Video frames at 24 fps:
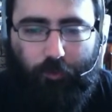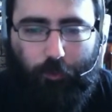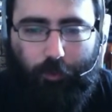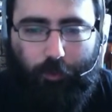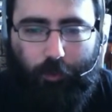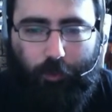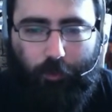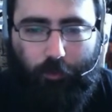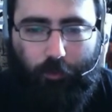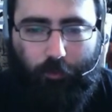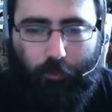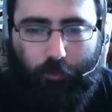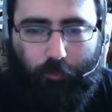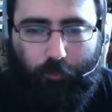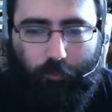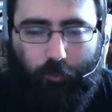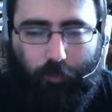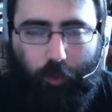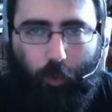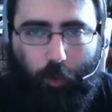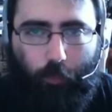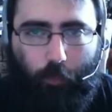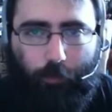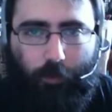here to
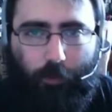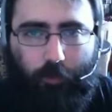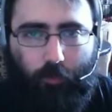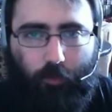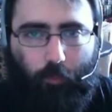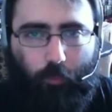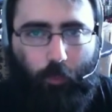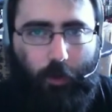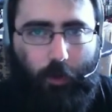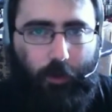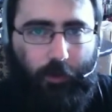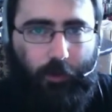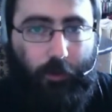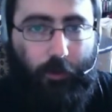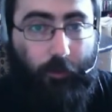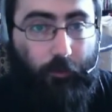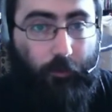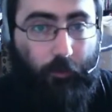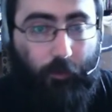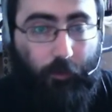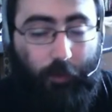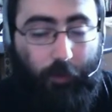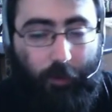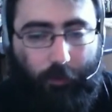denote that you're writing in
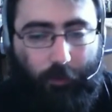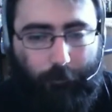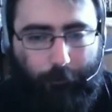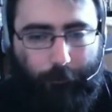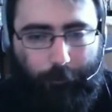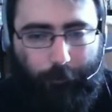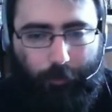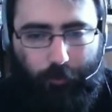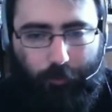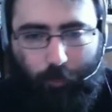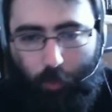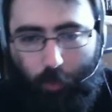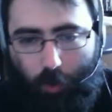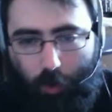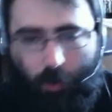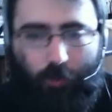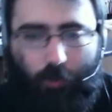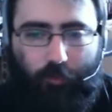your name, but you are.